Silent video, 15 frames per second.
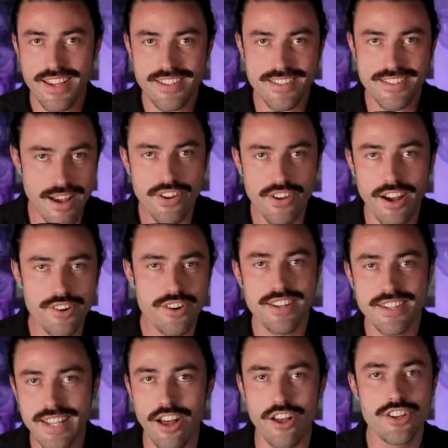700
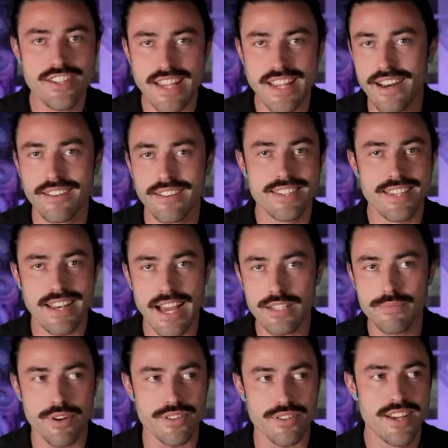intelligence analysts and
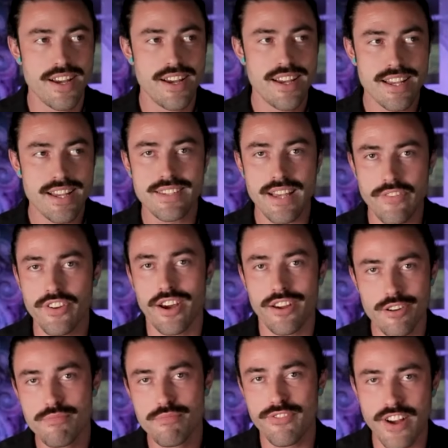experts is
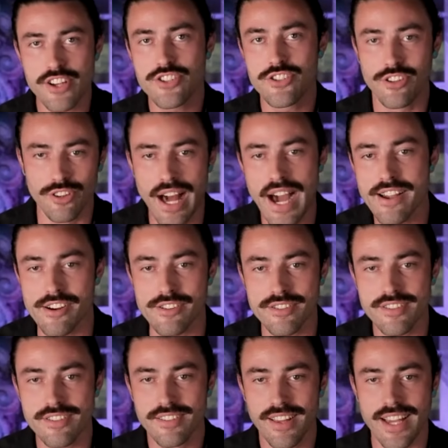700 professional
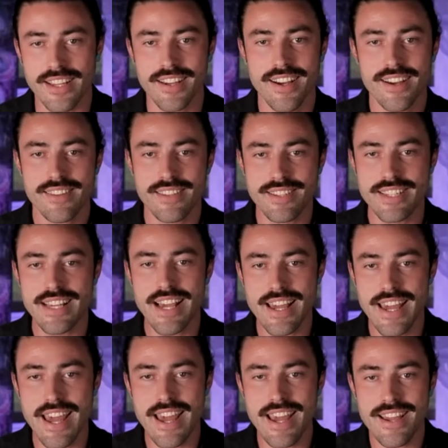liars. Like the
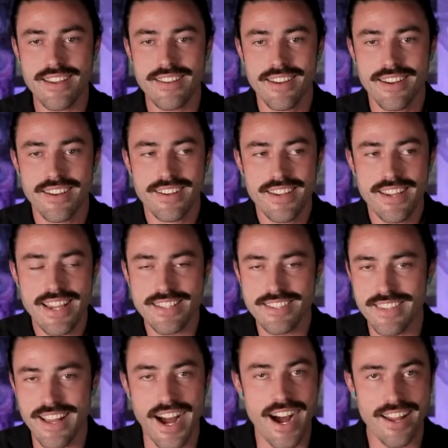CIA is
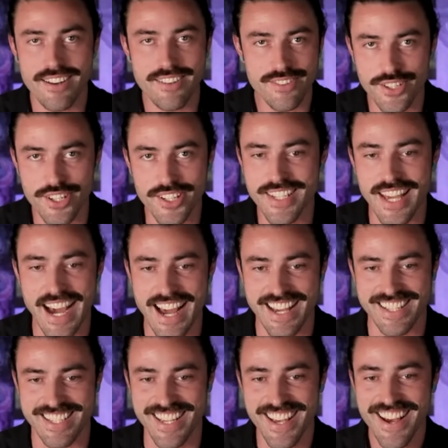not the good guys.